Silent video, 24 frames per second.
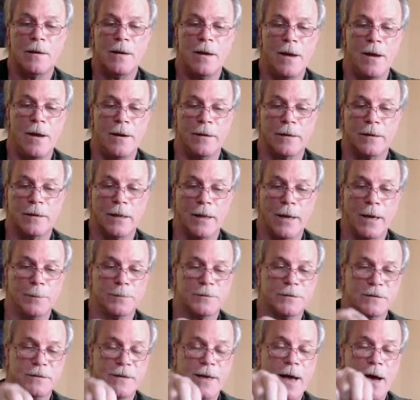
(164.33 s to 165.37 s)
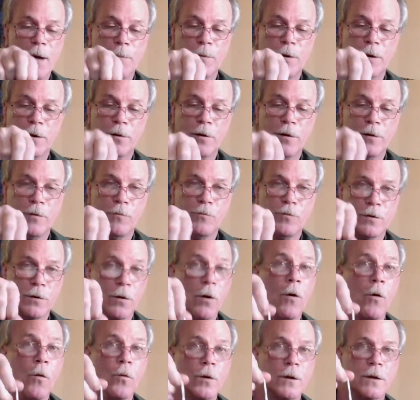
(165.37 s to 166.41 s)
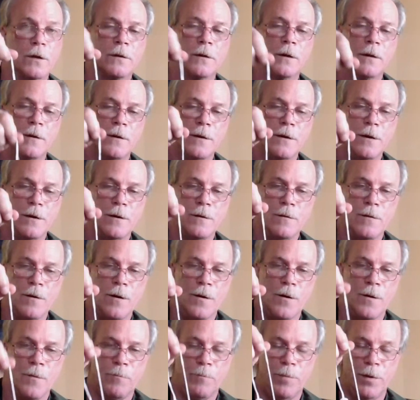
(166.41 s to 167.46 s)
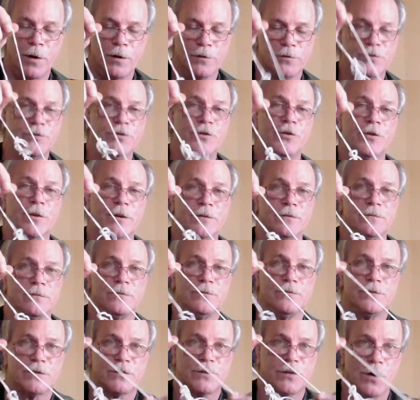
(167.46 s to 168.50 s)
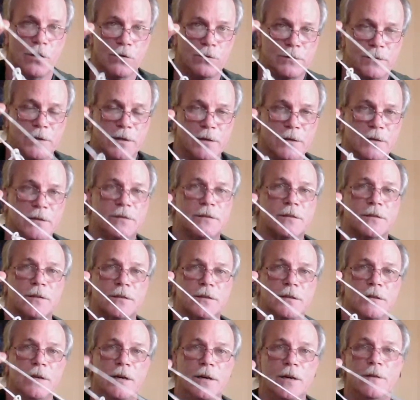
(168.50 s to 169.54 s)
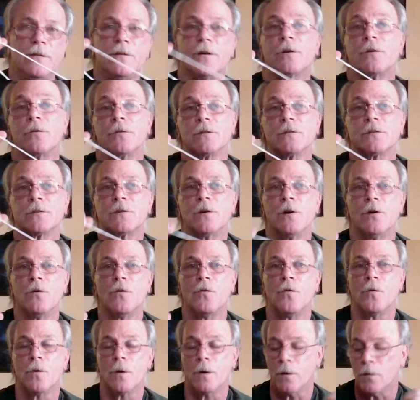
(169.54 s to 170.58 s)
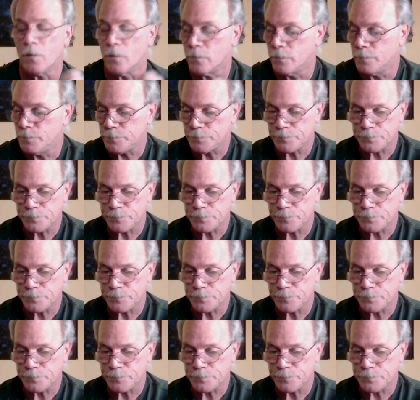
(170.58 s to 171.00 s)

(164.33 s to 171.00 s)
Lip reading: and it clamps it down, but it would hold it. But you can soak this in the Crisco oil,